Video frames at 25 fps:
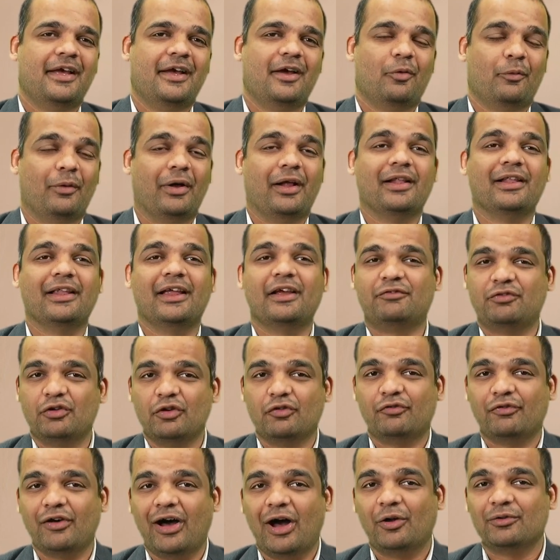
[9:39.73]
Well, if you
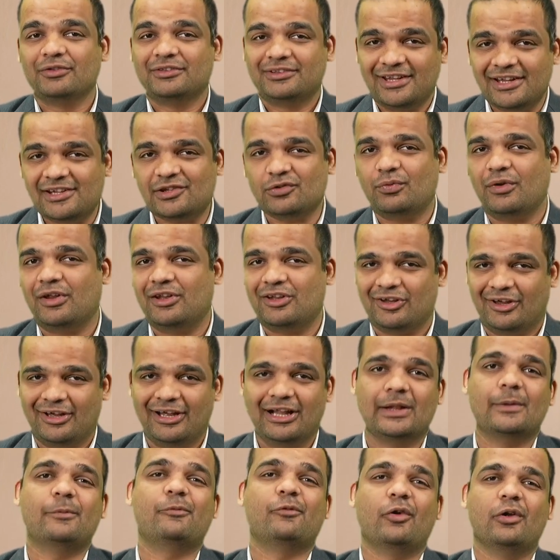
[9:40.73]
found this video
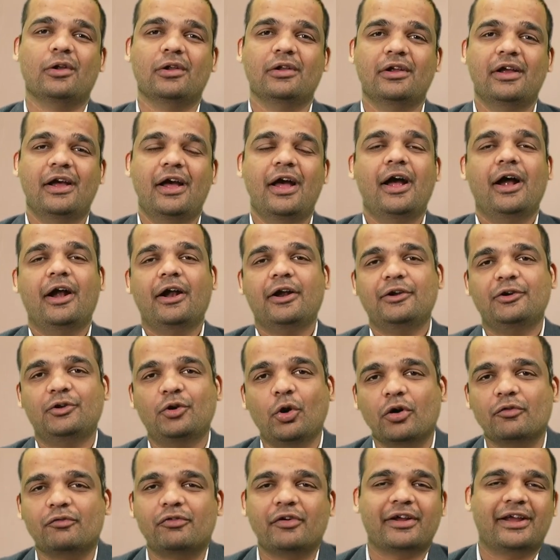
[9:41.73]
helpful,
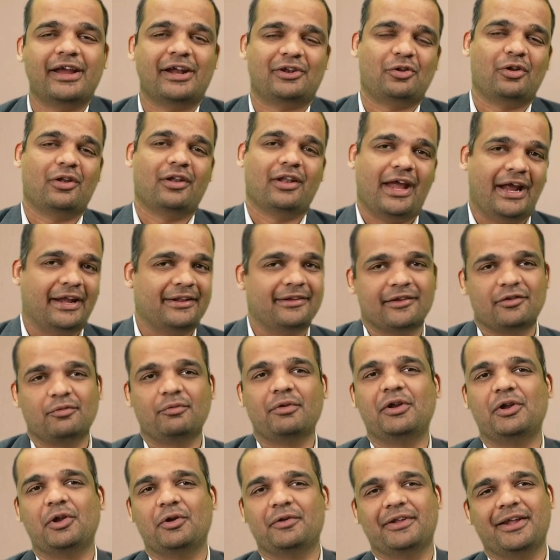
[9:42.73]
don't forget to like this
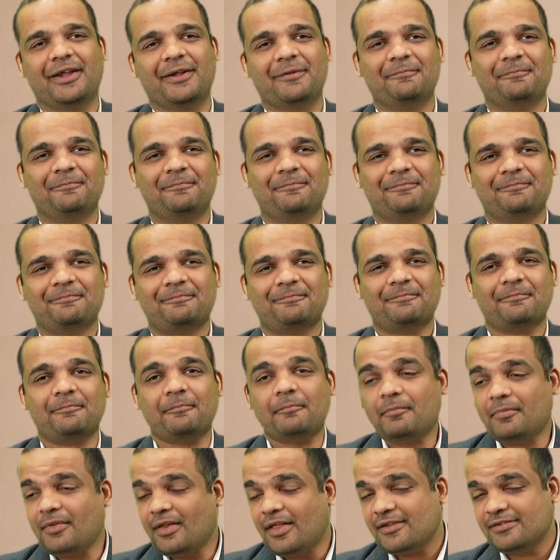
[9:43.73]
video then.
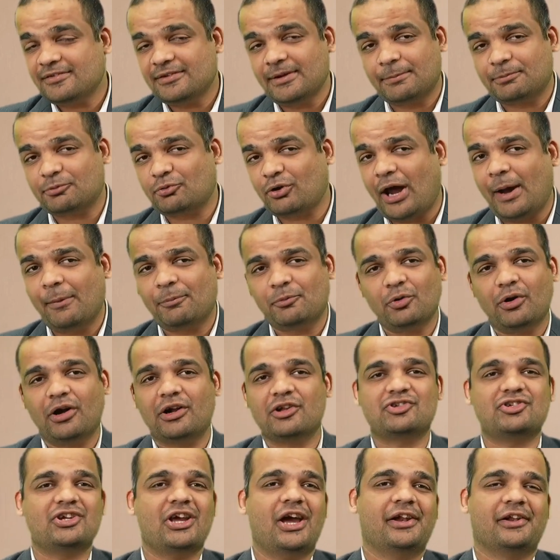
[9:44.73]
Subscribe to our
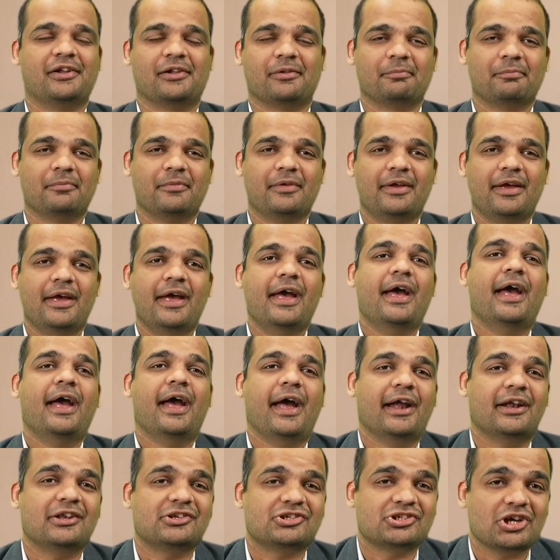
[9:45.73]
channel
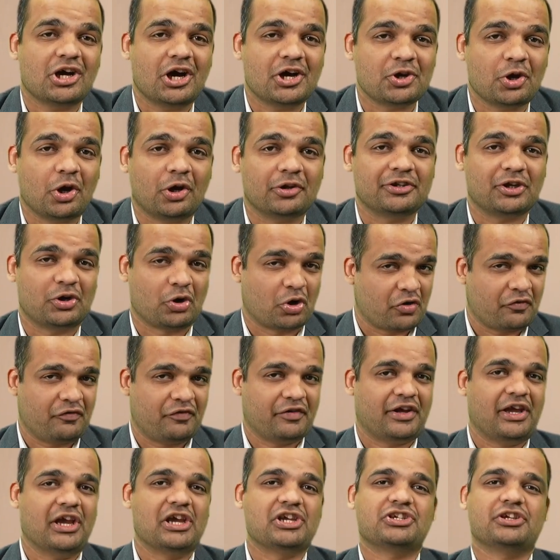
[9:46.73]
and turn on the
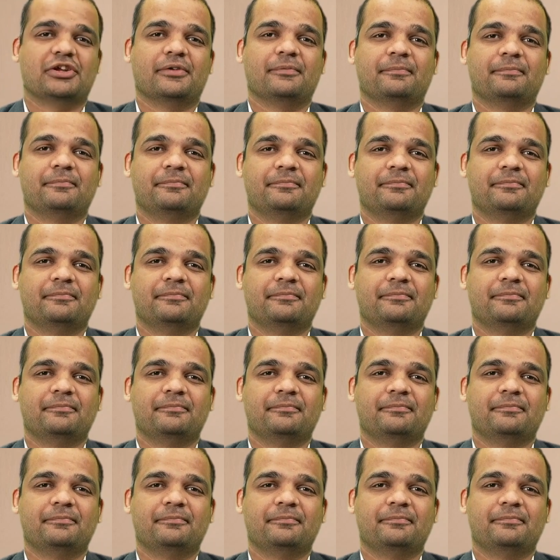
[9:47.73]
notification.